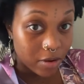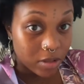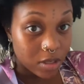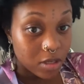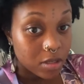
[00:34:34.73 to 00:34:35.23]

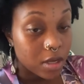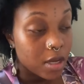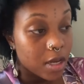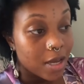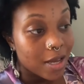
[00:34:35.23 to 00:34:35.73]
piercings.
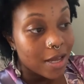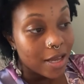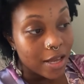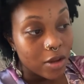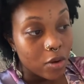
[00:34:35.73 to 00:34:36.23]

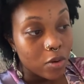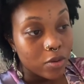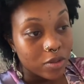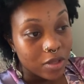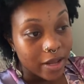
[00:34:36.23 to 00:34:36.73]
It
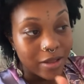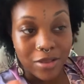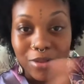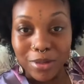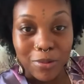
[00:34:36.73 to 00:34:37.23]
goes like
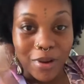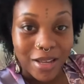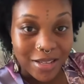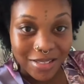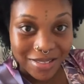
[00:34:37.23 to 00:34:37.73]
three
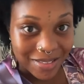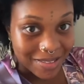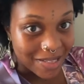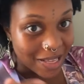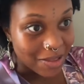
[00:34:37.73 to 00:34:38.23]
ways,
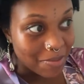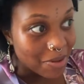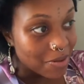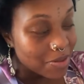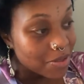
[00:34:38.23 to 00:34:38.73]
like the
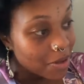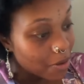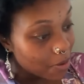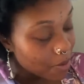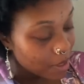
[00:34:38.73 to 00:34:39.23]
milk.
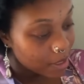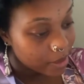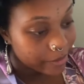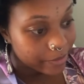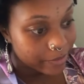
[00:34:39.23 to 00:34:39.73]
So
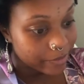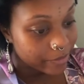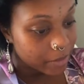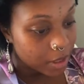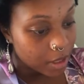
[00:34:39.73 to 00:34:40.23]

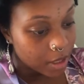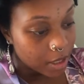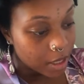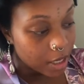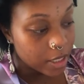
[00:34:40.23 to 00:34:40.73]

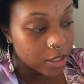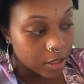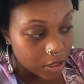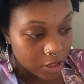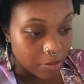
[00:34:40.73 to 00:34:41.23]
uh,
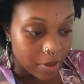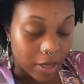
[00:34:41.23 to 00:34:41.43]
it's just a